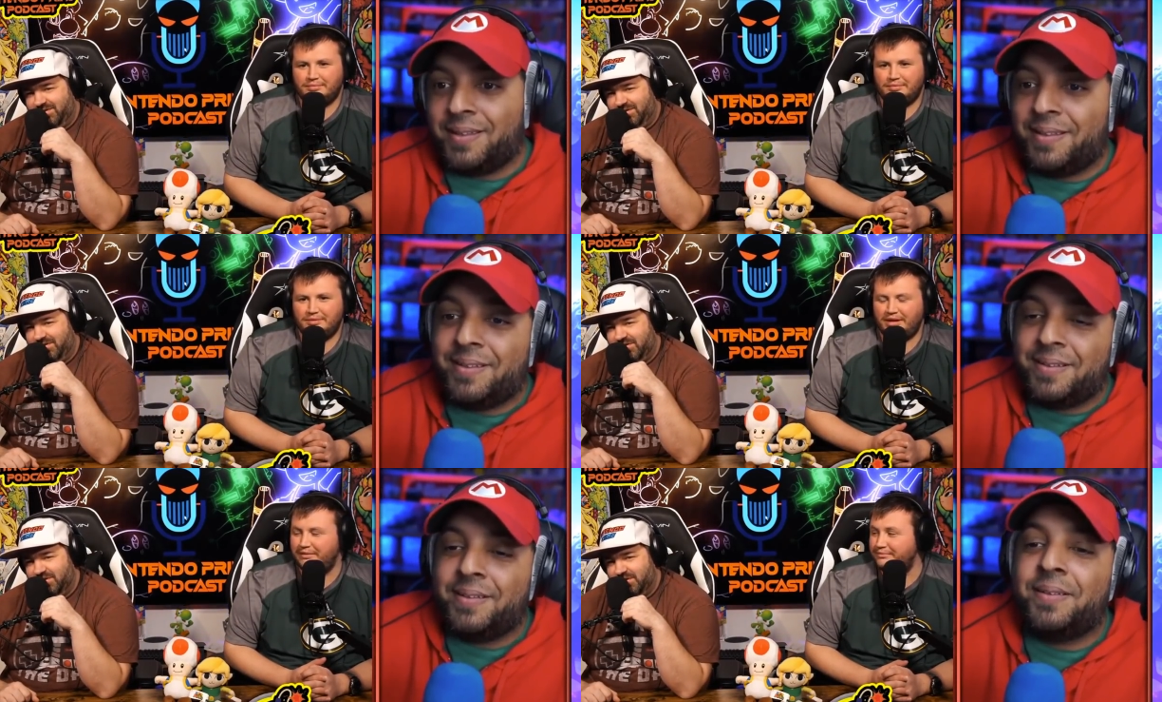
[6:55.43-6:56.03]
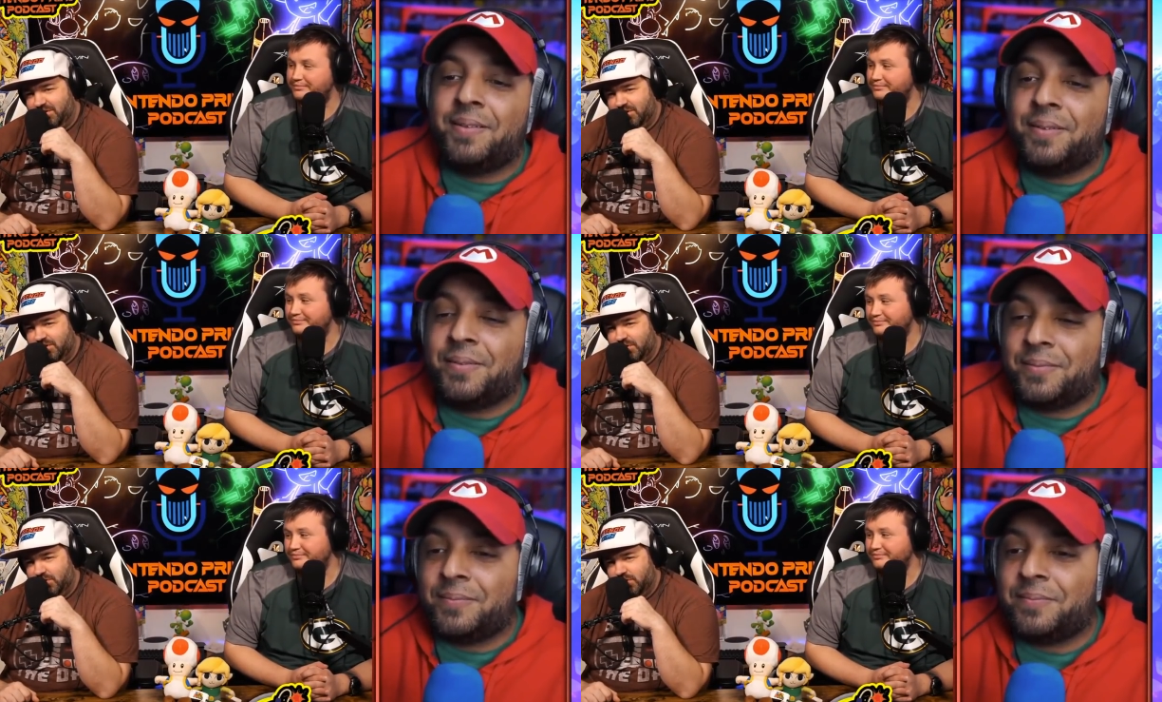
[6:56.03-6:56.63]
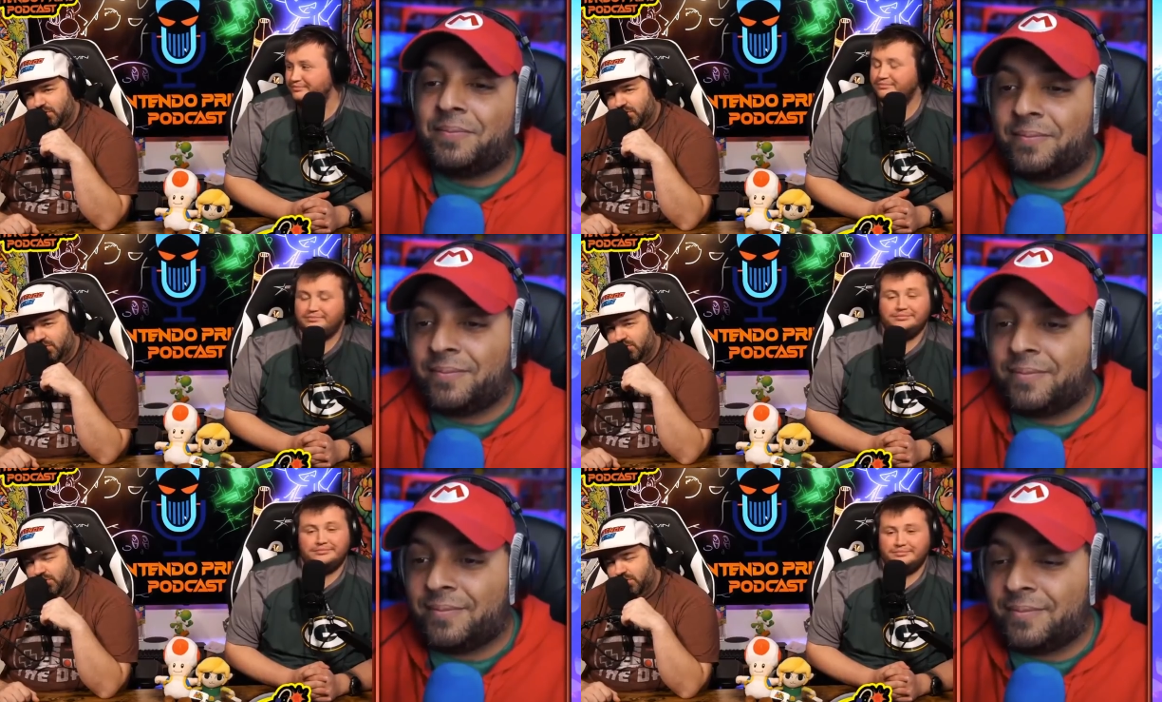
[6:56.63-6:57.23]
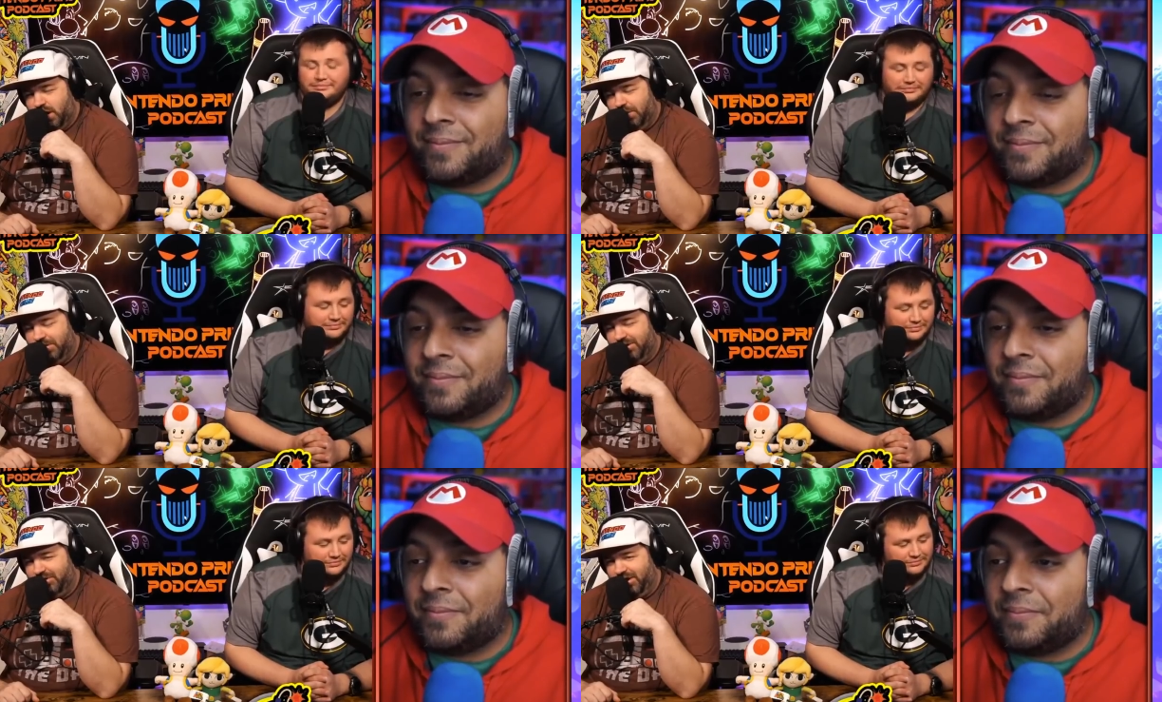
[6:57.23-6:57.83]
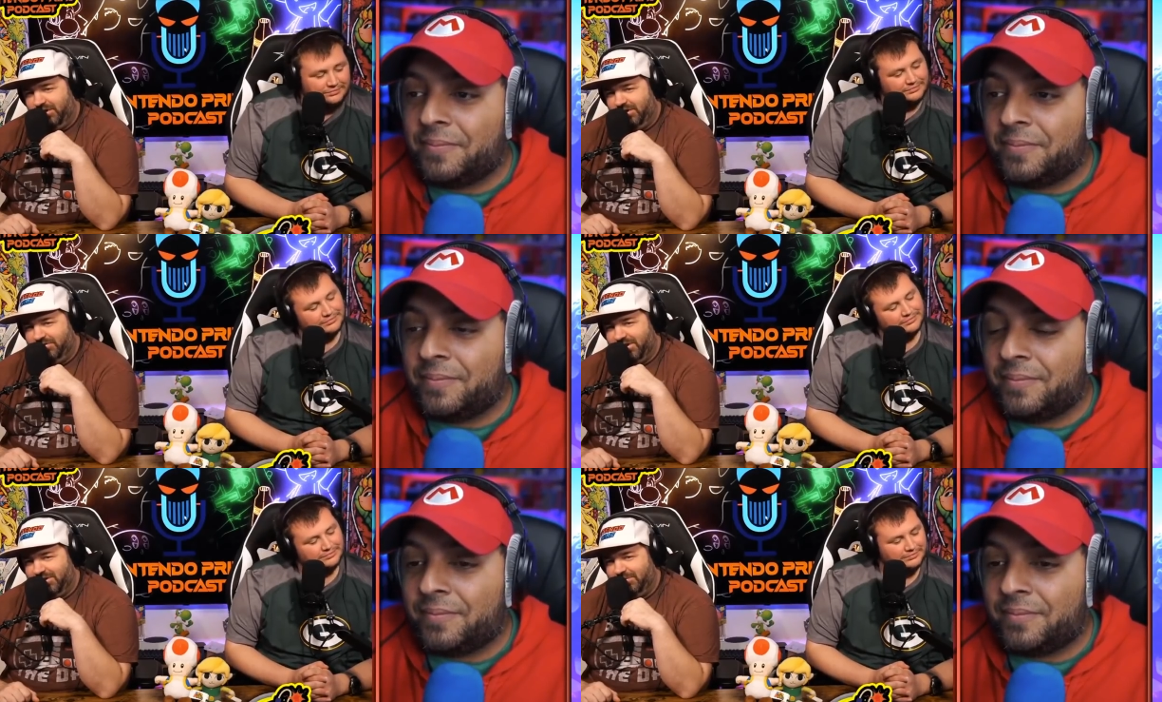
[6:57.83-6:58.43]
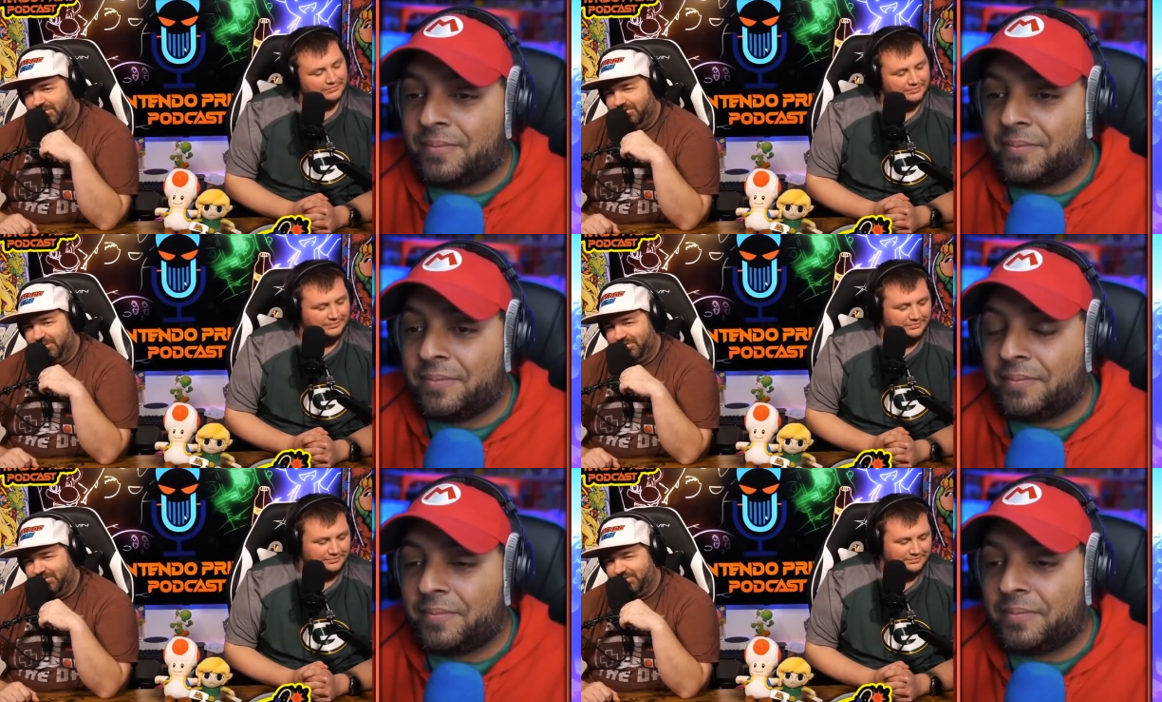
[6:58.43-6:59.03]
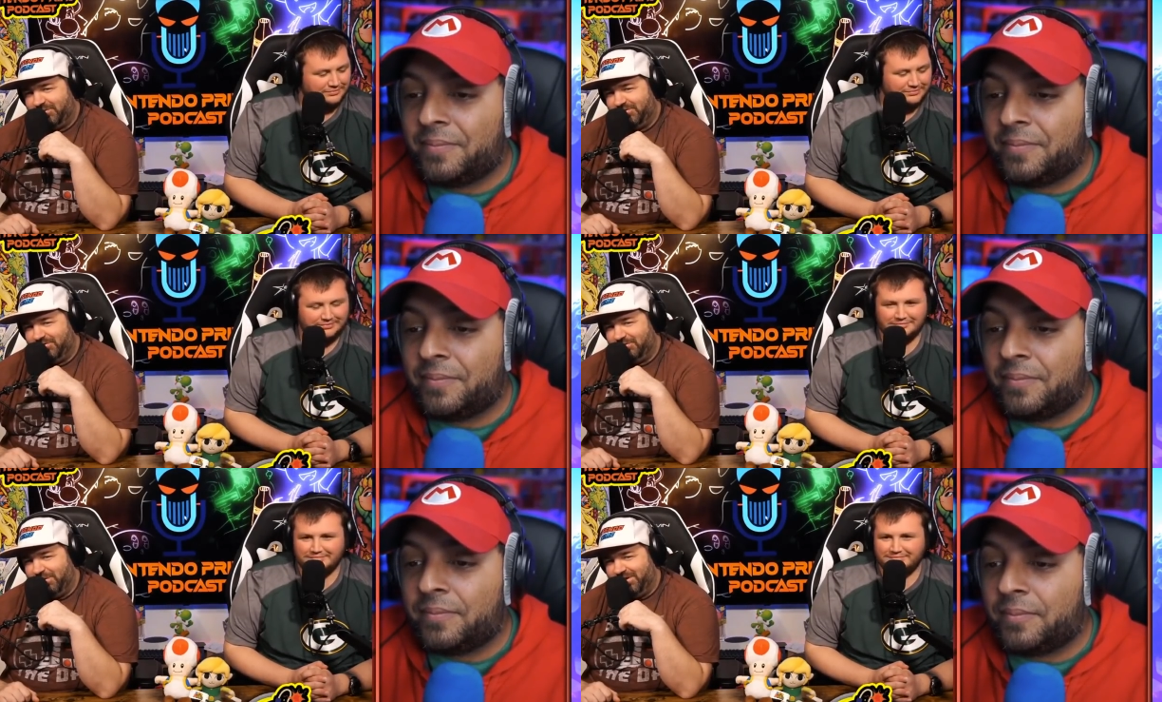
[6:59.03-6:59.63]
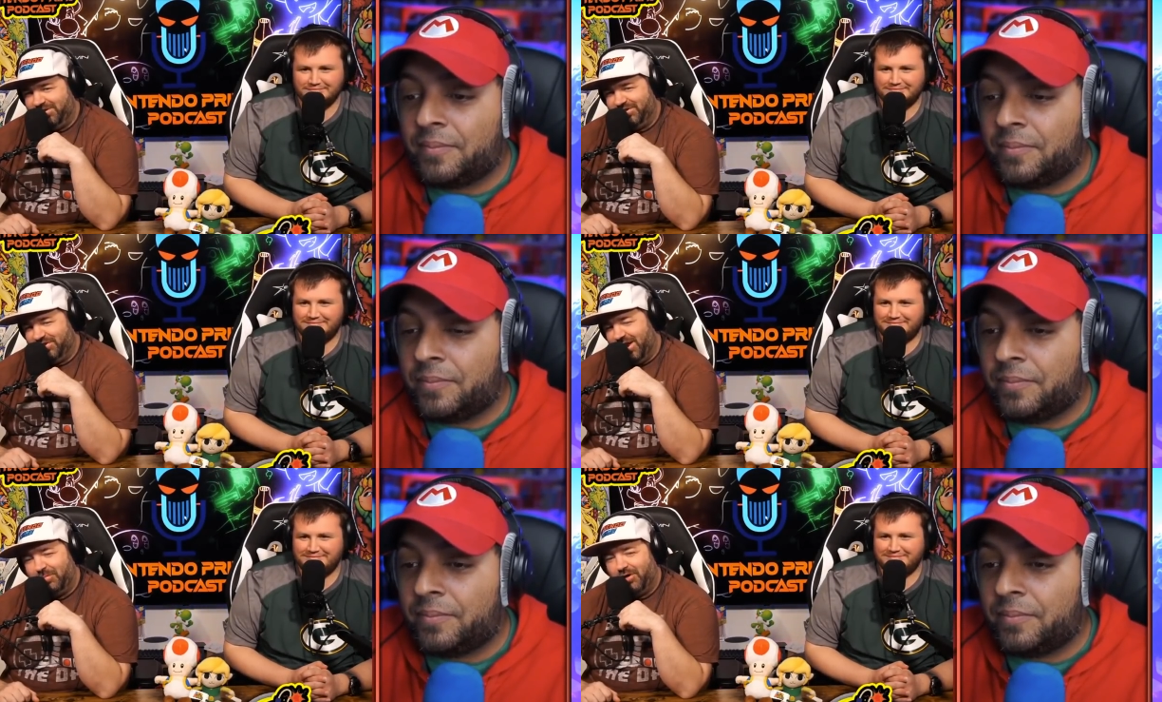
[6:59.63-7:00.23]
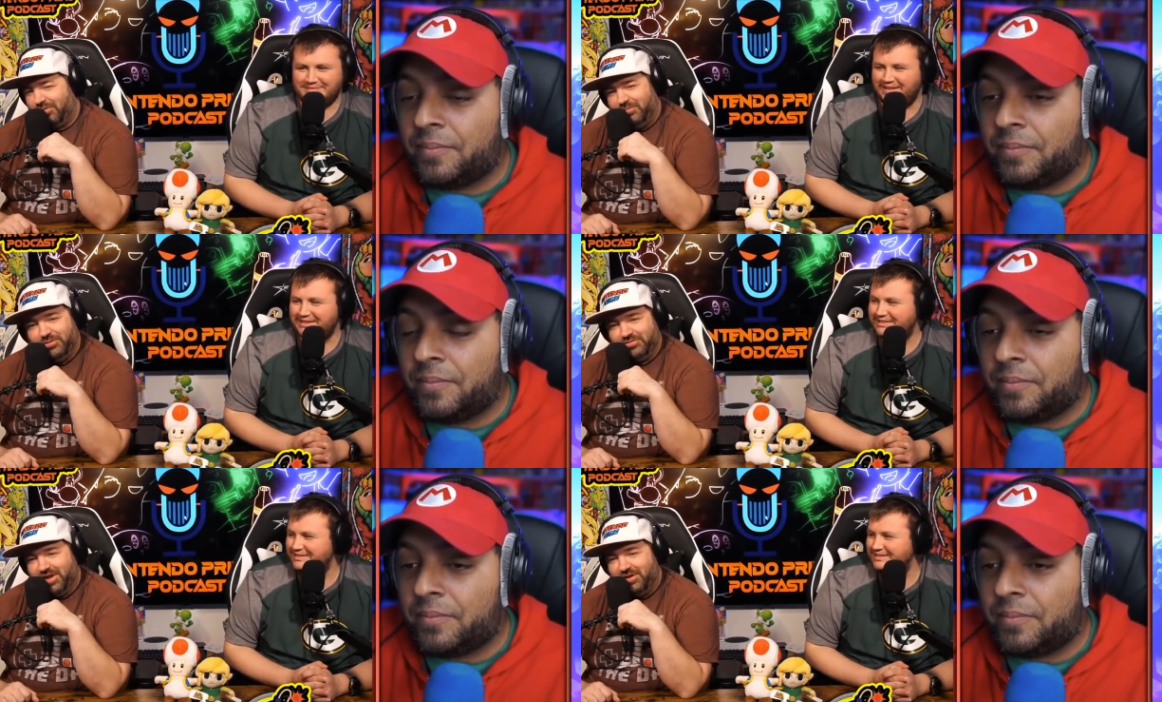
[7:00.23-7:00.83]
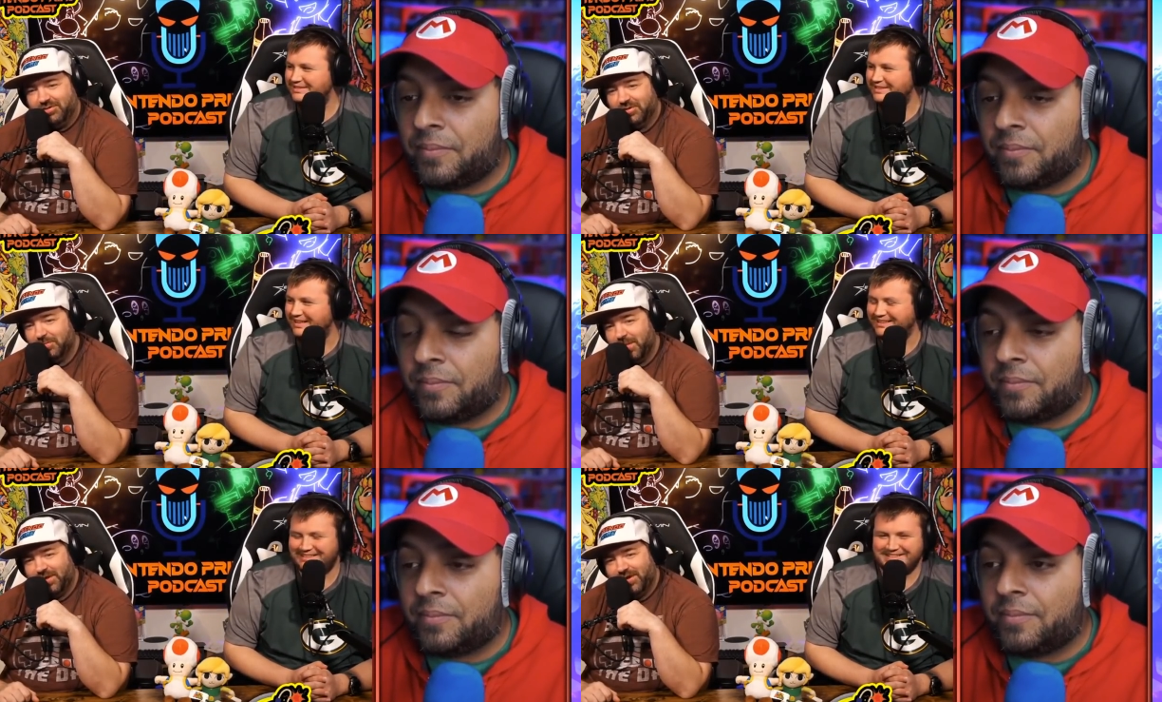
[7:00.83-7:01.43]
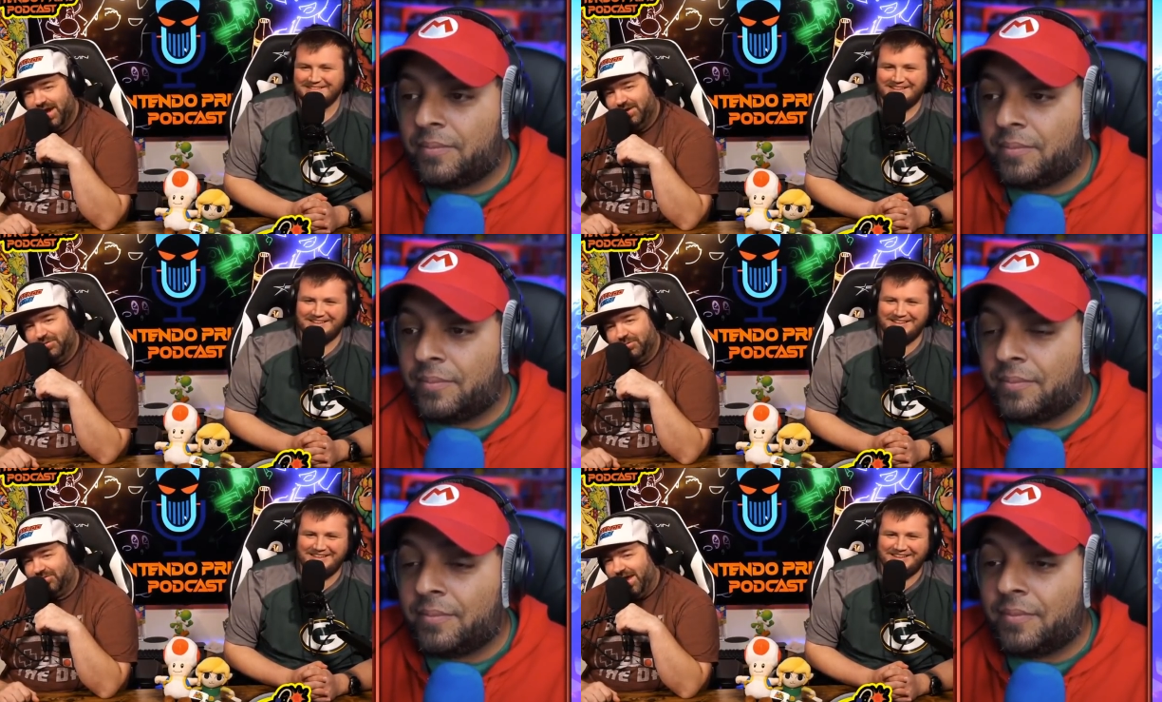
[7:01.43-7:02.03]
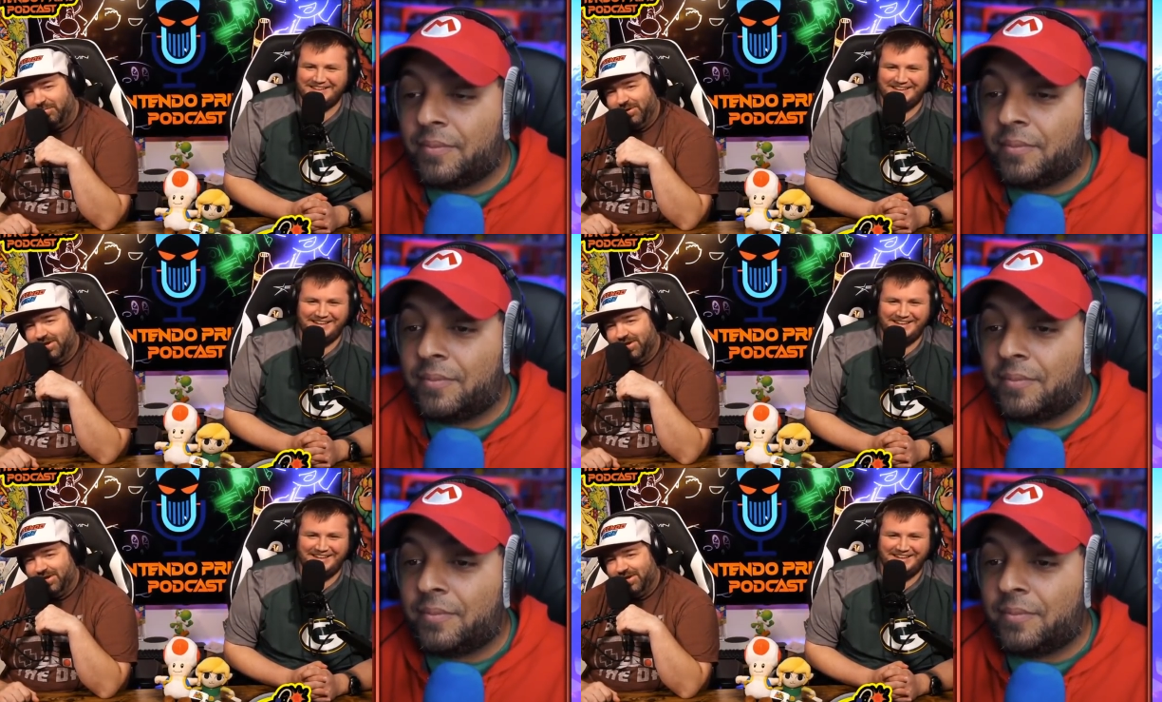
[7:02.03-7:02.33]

Speaker 1: yeah. I mean, are you telling me this based on sources or speculation? I'm all confused now. Yeah. I don't know what's happening.